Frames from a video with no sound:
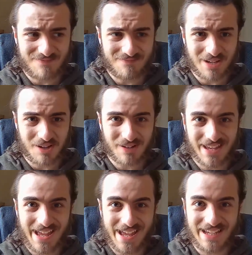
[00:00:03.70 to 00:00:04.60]

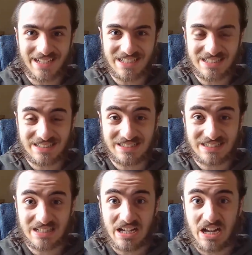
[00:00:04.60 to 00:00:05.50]
okay.
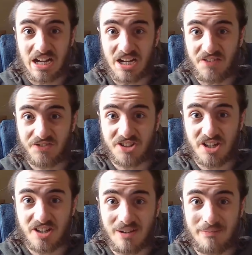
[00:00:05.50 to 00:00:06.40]

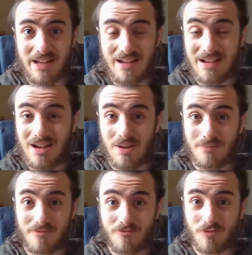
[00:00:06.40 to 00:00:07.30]
After
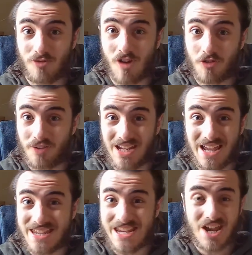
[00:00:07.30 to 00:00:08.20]
roughly a
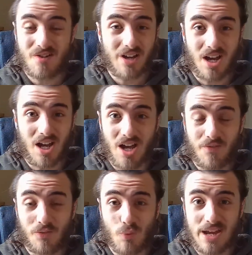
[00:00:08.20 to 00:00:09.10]
year and a half
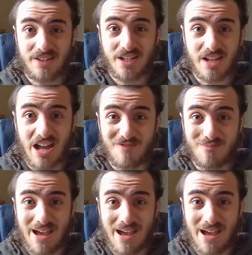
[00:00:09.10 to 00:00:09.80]
of waiting, I've